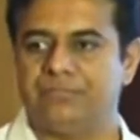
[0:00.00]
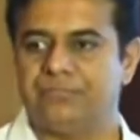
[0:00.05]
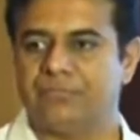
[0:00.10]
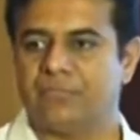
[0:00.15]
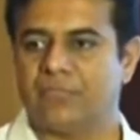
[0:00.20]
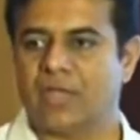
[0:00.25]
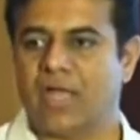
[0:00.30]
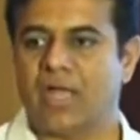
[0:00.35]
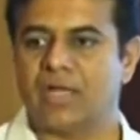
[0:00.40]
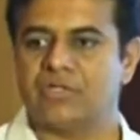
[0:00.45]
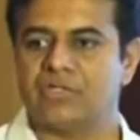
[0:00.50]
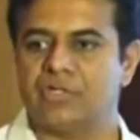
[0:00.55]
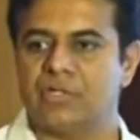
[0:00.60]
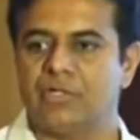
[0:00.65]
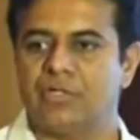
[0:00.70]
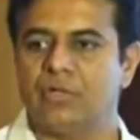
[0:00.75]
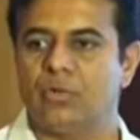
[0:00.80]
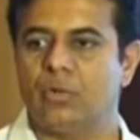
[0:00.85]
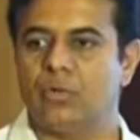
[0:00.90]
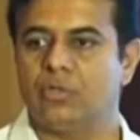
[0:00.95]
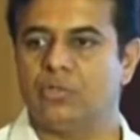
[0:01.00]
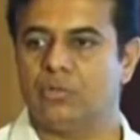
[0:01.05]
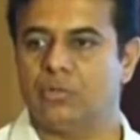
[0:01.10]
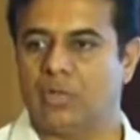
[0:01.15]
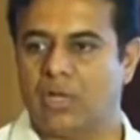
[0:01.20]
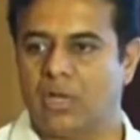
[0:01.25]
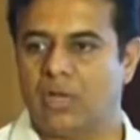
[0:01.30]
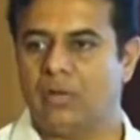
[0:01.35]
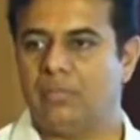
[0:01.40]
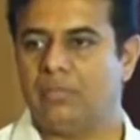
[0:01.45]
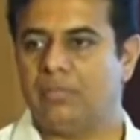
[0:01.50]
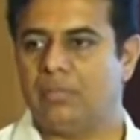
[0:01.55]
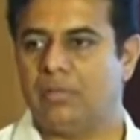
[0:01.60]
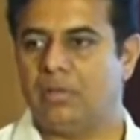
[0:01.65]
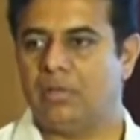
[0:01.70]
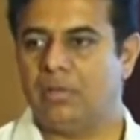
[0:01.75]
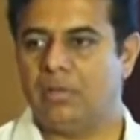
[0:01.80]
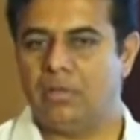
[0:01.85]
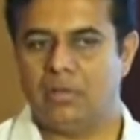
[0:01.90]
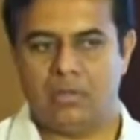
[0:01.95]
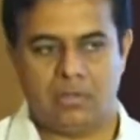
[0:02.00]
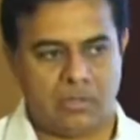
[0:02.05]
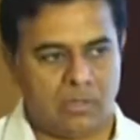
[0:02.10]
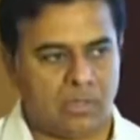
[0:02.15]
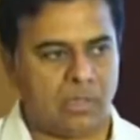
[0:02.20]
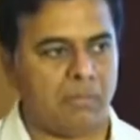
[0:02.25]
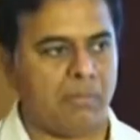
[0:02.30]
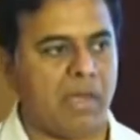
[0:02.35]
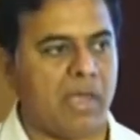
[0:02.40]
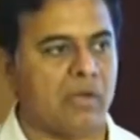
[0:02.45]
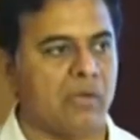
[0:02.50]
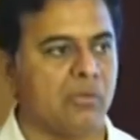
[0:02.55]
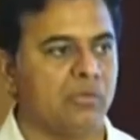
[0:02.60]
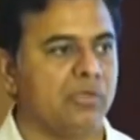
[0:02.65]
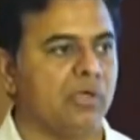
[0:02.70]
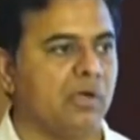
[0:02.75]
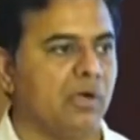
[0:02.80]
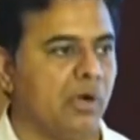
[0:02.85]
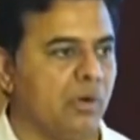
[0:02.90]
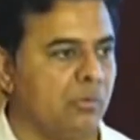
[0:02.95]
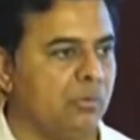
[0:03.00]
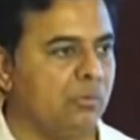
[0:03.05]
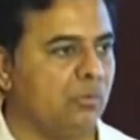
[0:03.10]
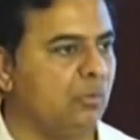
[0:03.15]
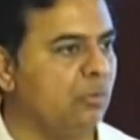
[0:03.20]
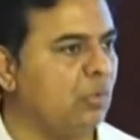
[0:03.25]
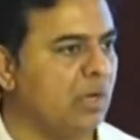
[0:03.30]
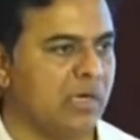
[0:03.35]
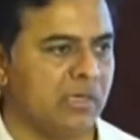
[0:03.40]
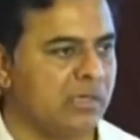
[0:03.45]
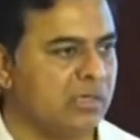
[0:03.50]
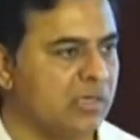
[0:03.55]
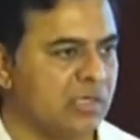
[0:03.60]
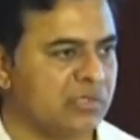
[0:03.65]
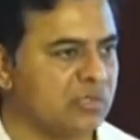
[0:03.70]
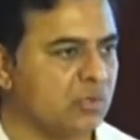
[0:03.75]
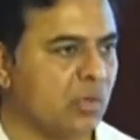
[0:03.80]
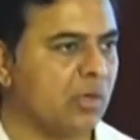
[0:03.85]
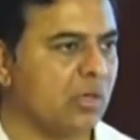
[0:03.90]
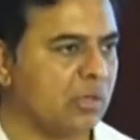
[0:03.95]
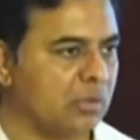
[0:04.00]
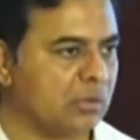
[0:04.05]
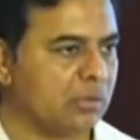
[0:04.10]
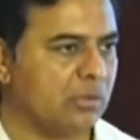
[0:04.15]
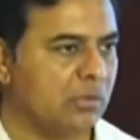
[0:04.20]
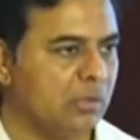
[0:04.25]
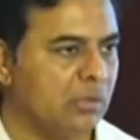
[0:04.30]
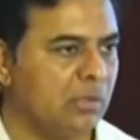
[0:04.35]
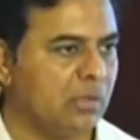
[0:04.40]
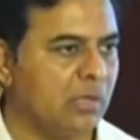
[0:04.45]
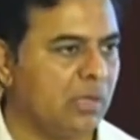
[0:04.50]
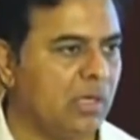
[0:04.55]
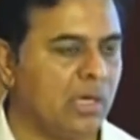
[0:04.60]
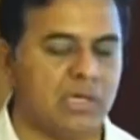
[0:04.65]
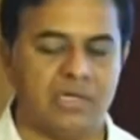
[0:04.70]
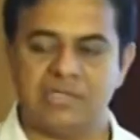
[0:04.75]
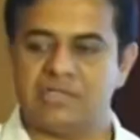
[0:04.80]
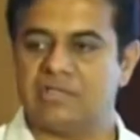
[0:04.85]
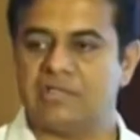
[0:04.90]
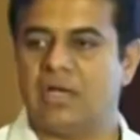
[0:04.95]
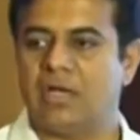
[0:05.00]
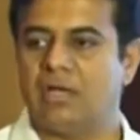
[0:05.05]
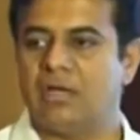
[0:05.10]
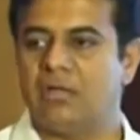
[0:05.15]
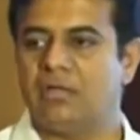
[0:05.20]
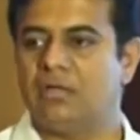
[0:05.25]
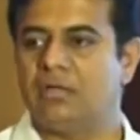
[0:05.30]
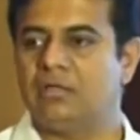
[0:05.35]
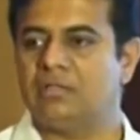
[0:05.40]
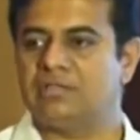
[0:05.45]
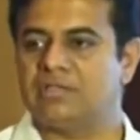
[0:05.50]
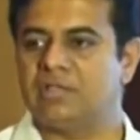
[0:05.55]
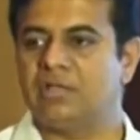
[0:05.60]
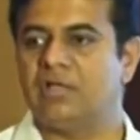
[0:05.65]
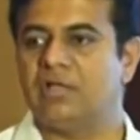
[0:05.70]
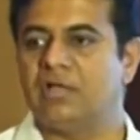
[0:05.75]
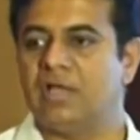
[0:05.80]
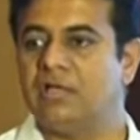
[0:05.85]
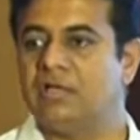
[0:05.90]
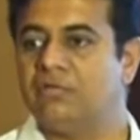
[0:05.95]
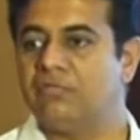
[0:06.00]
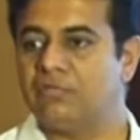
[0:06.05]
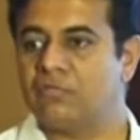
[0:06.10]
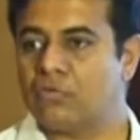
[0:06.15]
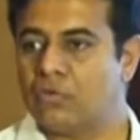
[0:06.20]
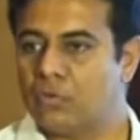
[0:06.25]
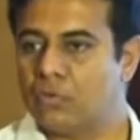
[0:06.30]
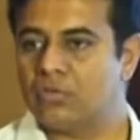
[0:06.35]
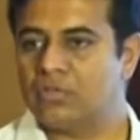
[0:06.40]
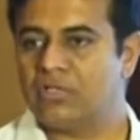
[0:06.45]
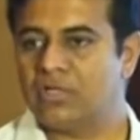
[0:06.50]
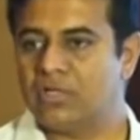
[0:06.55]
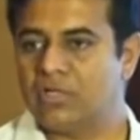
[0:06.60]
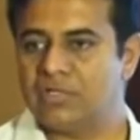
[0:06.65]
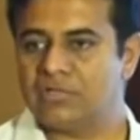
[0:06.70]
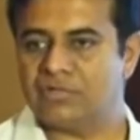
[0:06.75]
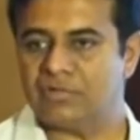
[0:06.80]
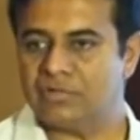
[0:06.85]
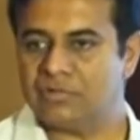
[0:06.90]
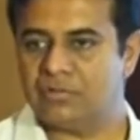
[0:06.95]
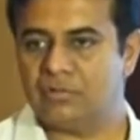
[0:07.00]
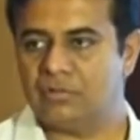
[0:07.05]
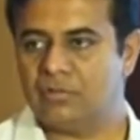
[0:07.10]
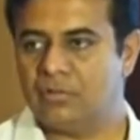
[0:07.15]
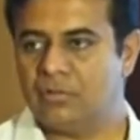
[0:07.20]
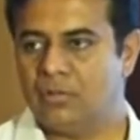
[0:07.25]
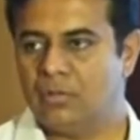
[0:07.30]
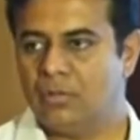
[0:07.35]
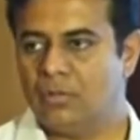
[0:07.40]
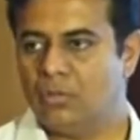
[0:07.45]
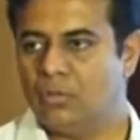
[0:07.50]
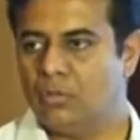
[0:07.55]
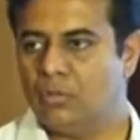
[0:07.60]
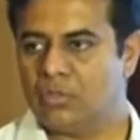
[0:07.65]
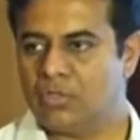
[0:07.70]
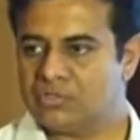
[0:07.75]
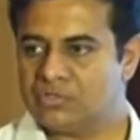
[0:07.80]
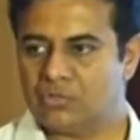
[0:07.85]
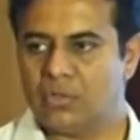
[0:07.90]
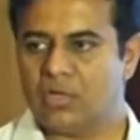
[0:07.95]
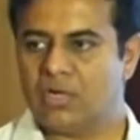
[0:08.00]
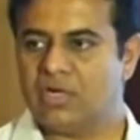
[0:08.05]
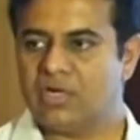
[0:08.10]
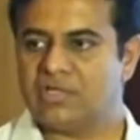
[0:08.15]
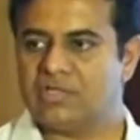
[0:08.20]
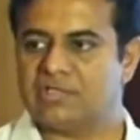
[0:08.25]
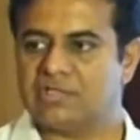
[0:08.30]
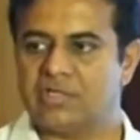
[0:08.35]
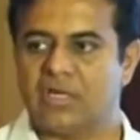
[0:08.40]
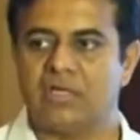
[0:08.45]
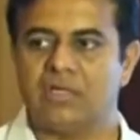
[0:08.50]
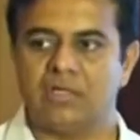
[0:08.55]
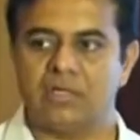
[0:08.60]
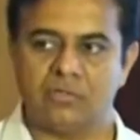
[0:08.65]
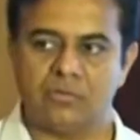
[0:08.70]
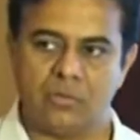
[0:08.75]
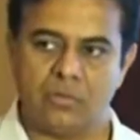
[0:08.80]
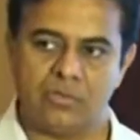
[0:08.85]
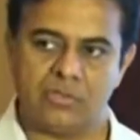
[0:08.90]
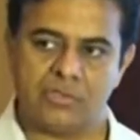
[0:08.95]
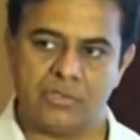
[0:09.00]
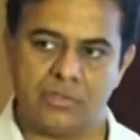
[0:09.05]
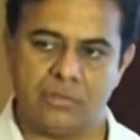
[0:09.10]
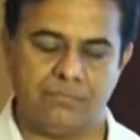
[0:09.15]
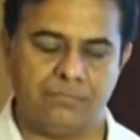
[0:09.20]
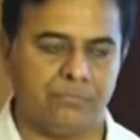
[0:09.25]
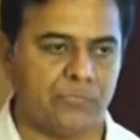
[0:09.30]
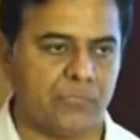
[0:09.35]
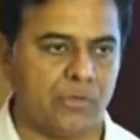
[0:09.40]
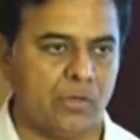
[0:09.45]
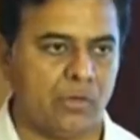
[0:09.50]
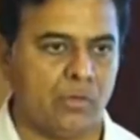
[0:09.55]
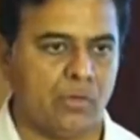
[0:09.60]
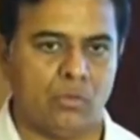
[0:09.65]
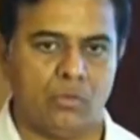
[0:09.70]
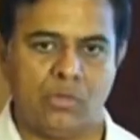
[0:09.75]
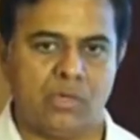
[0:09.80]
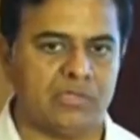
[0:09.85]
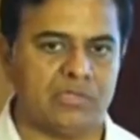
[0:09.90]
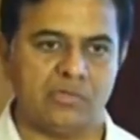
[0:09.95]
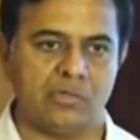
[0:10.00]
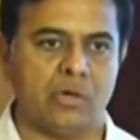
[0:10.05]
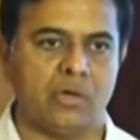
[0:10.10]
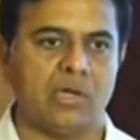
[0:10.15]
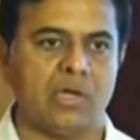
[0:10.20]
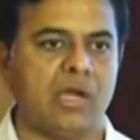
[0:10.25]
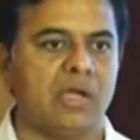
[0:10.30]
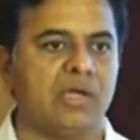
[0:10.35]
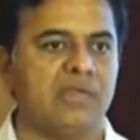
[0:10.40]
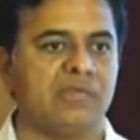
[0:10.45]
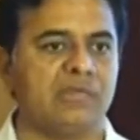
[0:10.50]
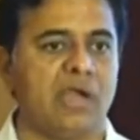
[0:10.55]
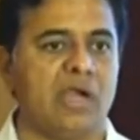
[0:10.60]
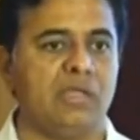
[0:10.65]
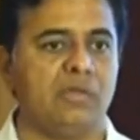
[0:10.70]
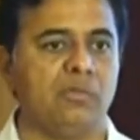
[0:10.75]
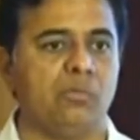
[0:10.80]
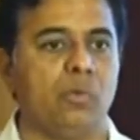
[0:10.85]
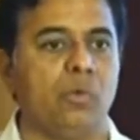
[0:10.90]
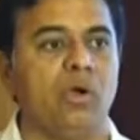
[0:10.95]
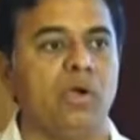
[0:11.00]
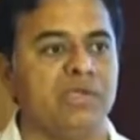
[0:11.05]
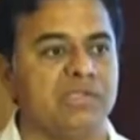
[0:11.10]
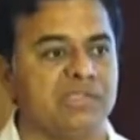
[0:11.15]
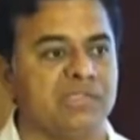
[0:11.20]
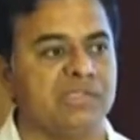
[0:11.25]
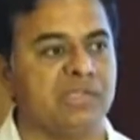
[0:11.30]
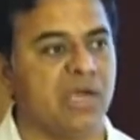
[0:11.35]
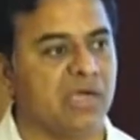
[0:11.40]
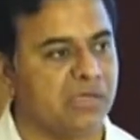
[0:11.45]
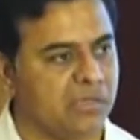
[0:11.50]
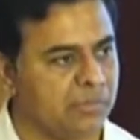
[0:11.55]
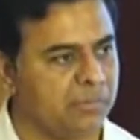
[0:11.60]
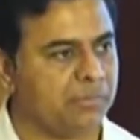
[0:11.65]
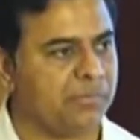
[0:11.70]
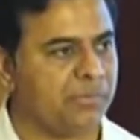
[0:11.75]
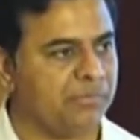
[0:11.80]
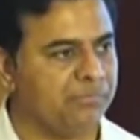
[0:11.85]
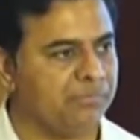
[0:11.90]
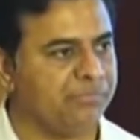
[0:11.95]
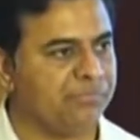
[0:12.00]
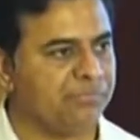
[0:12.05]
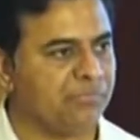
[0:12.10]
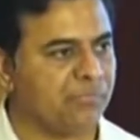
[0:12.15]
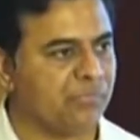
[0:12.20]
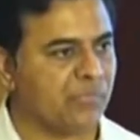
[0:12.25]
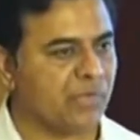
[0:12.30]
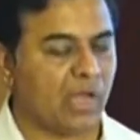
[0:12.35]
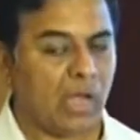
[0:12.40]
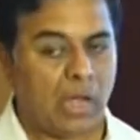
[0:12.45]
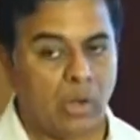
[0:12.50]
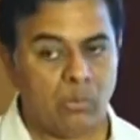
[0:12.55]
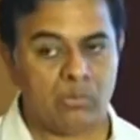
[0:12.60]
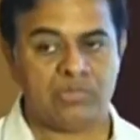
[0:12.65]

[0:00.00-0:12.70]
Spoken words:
actually going to help a man on the ground who does not understand a single line of code that gets written, who does not understand technology, who does not understand the word startup? How is